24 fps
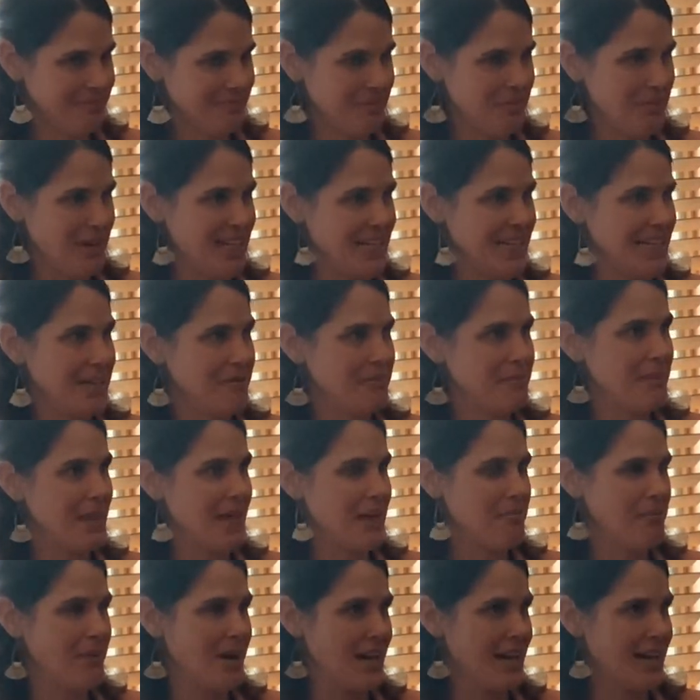meaning
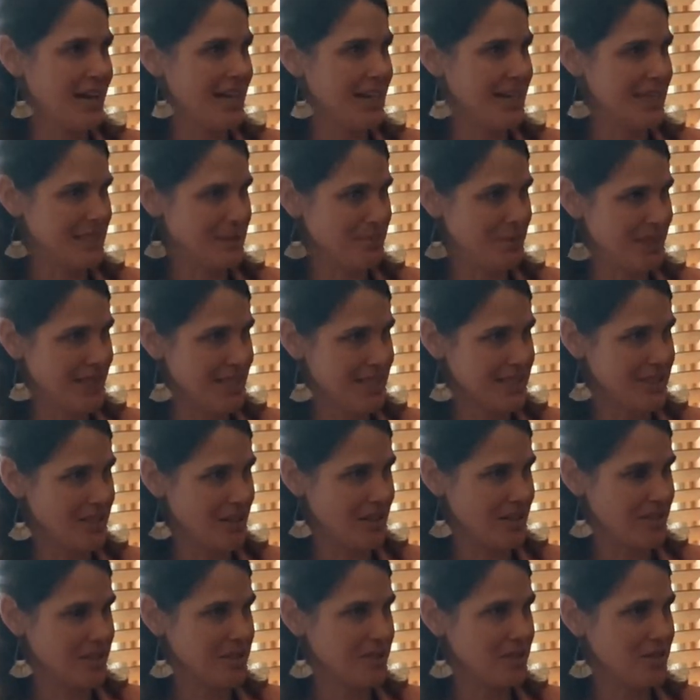that my husband is
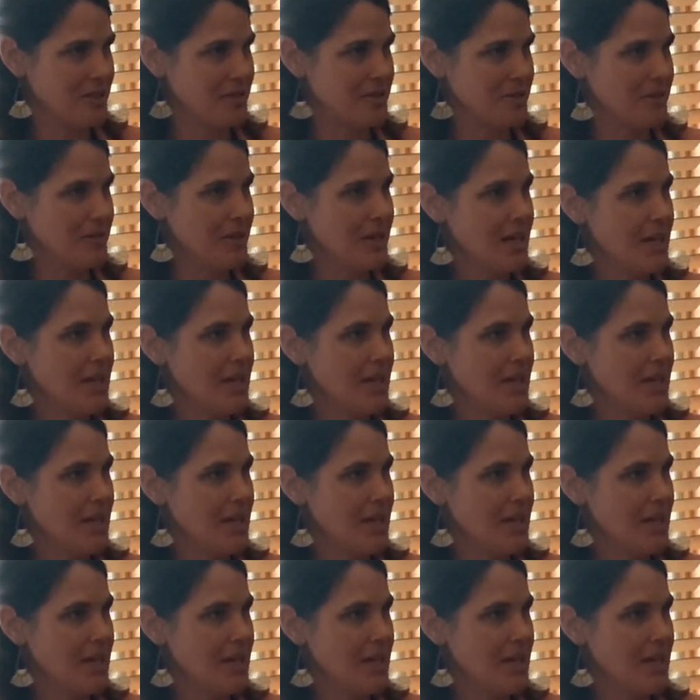also